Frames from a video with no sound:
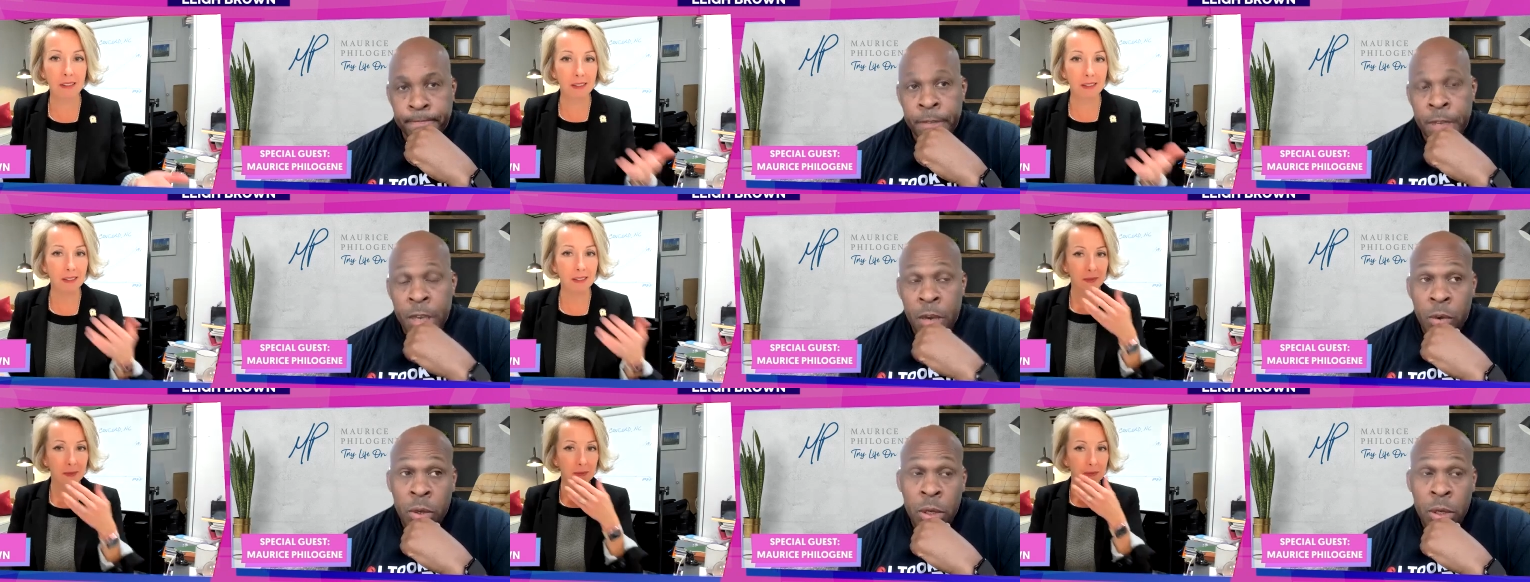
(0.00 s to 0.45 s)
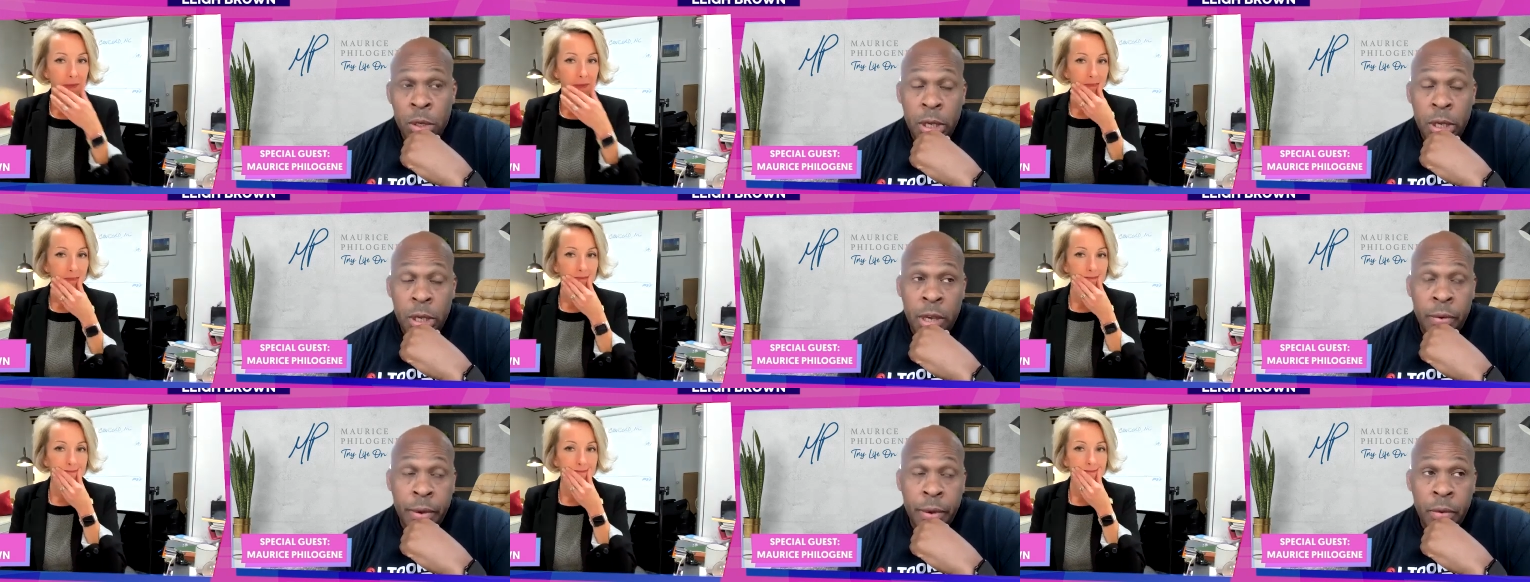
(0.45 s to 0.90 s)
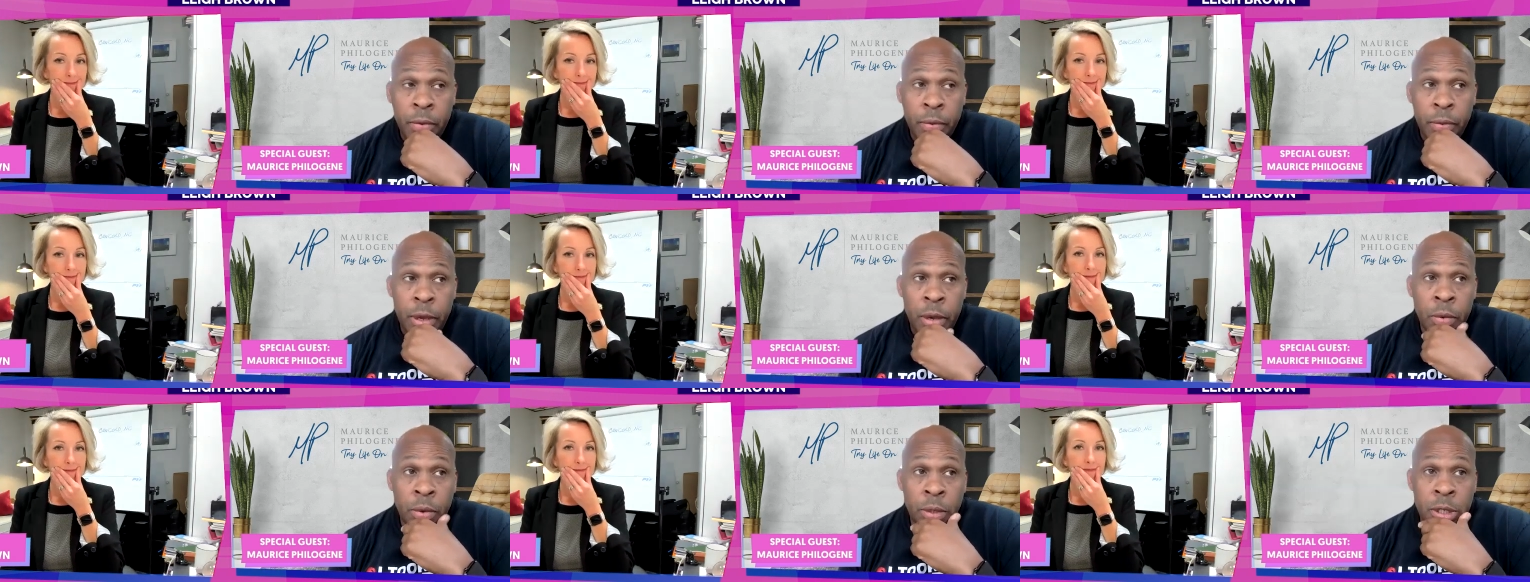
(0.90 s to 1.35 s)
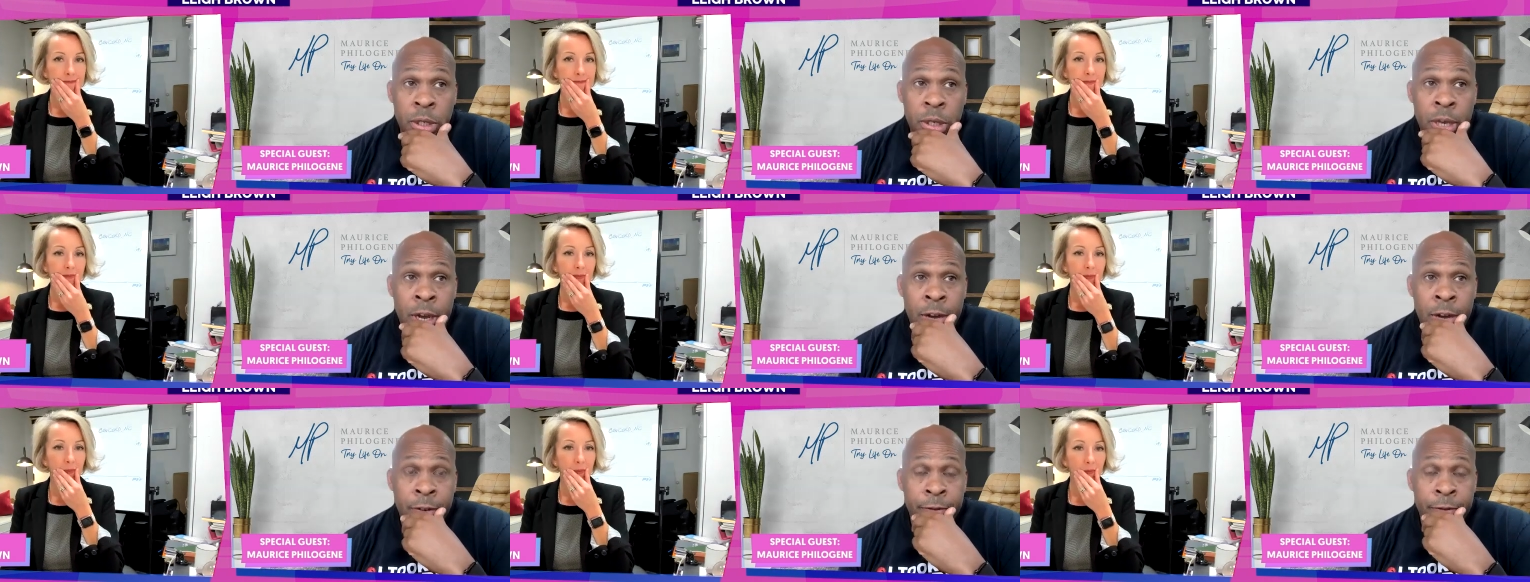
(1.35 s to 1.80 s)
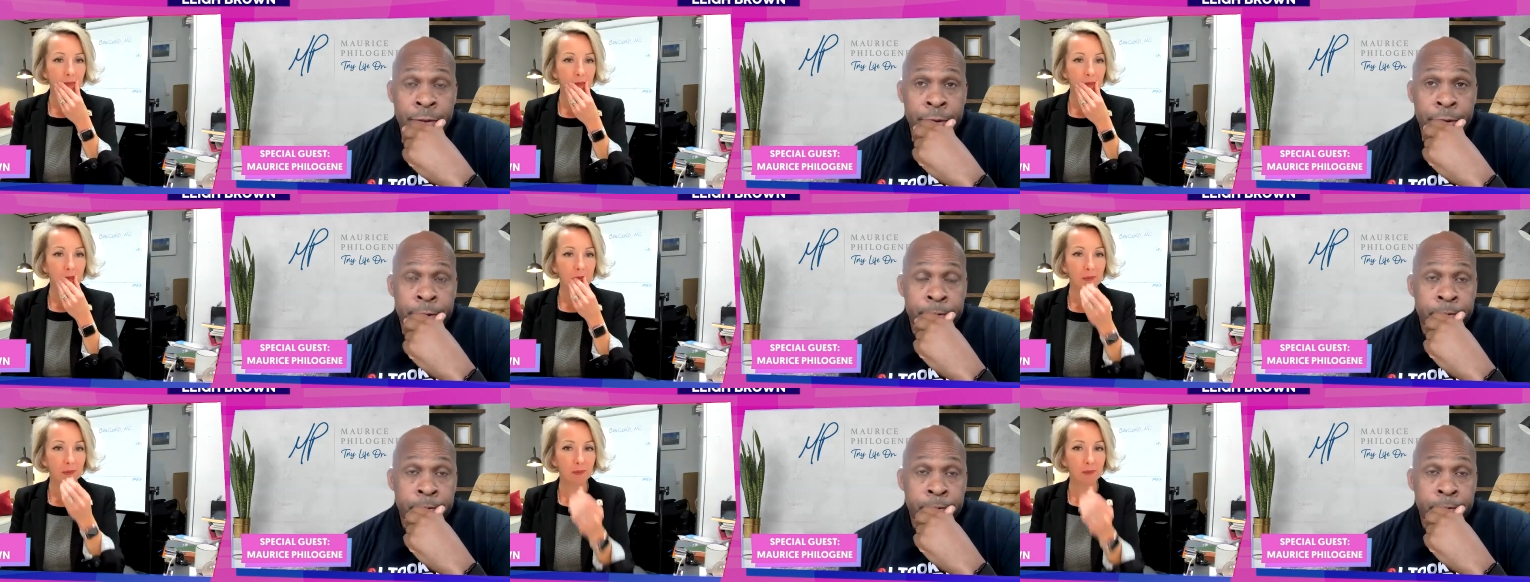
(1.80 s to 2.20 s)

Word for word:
Speaker 1: Yeah. It was enough.